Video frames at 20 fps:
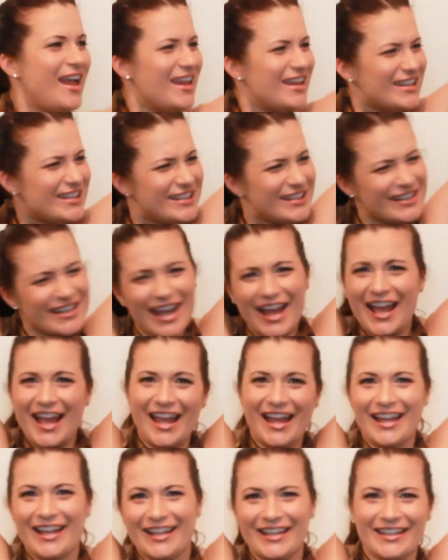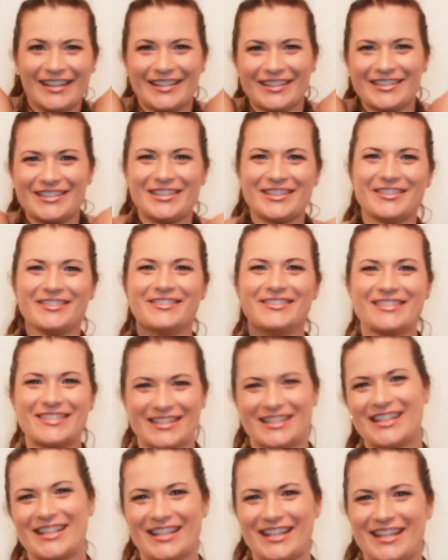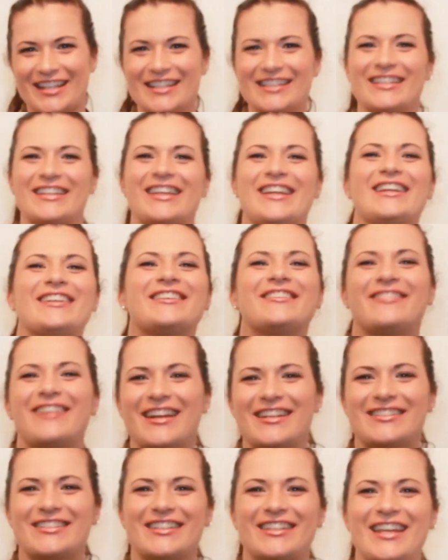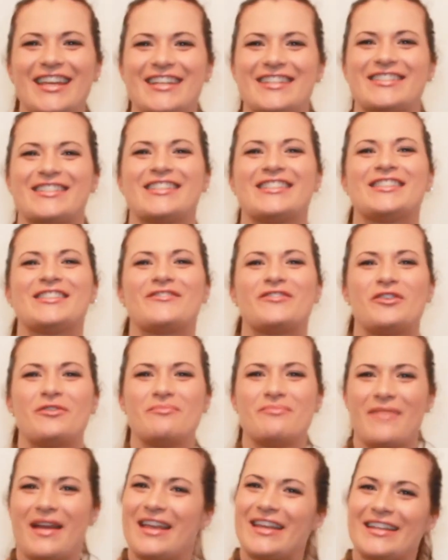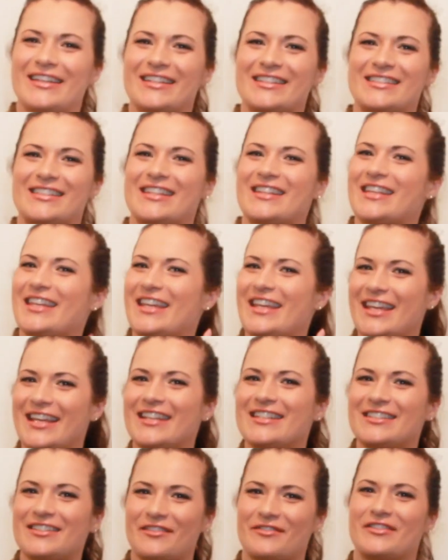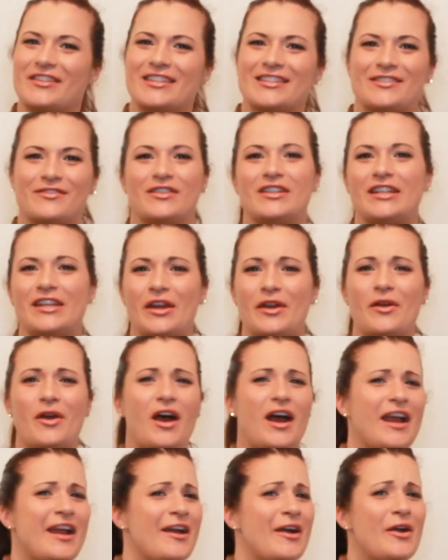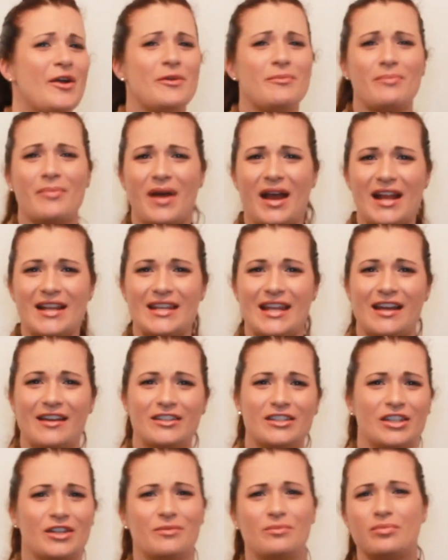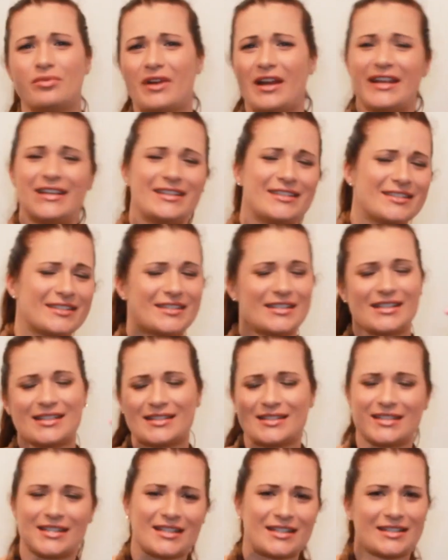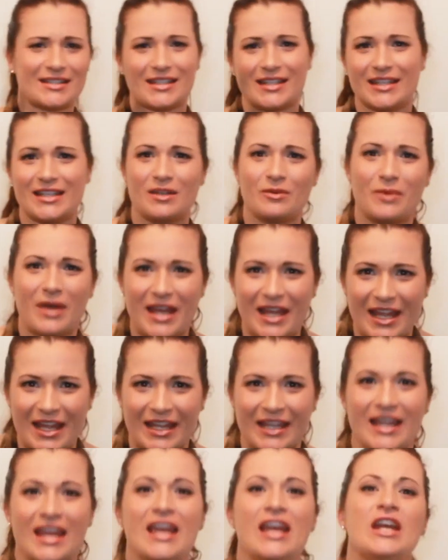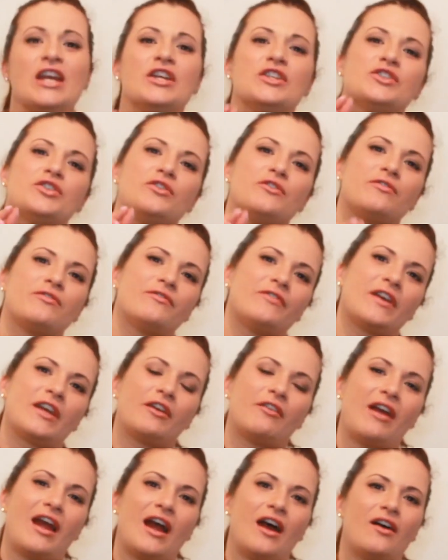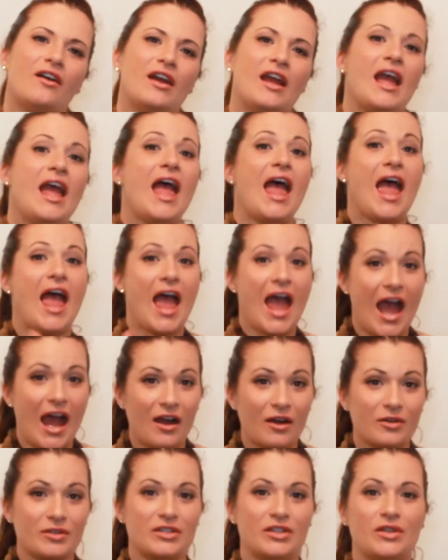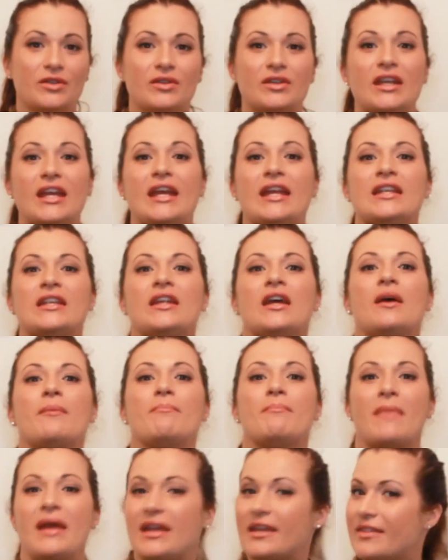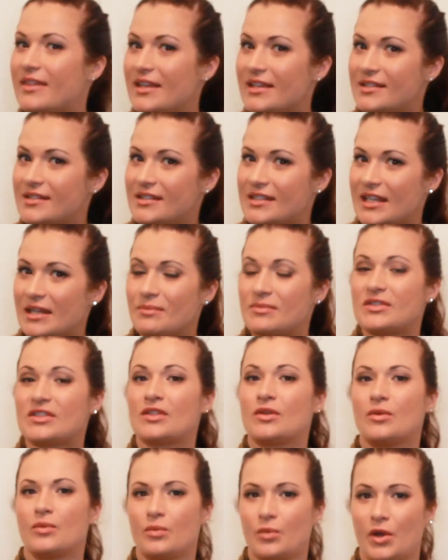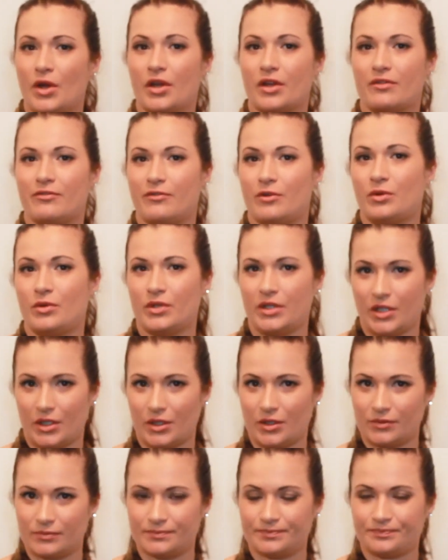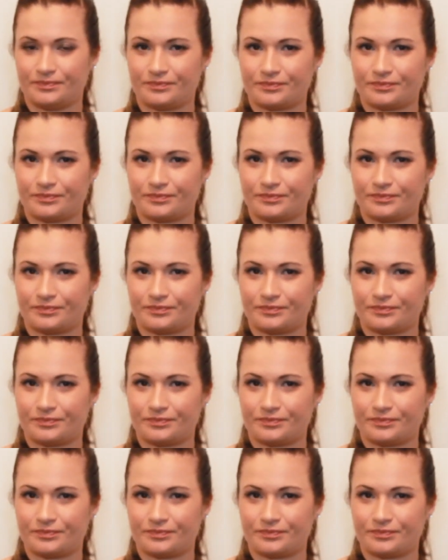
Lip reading: Yay! You did it! Congratulations for making it to the end of this video. I hope by now your brain is ticking away to figure out how you can make these steps work for you.